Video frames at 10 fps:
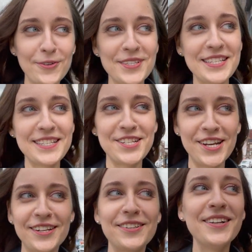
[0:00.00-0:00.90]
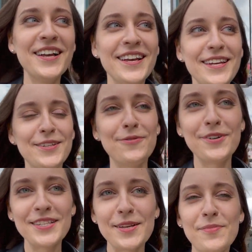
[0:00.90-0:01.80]
on this channel, it
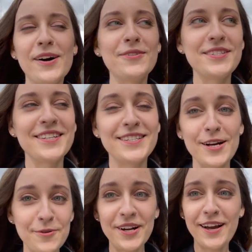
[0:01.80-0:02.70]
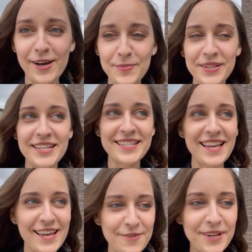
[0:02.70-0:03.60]
was about the Tower
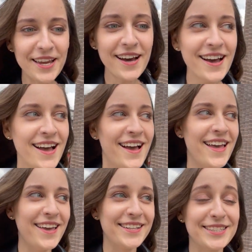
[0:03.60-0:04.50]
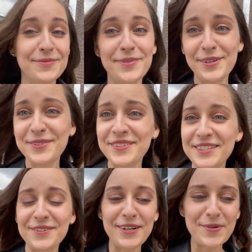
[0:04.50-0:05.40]
Hamlets area and about
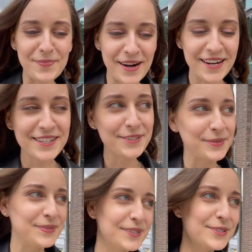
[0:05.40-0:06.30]
Victoria Park, so feel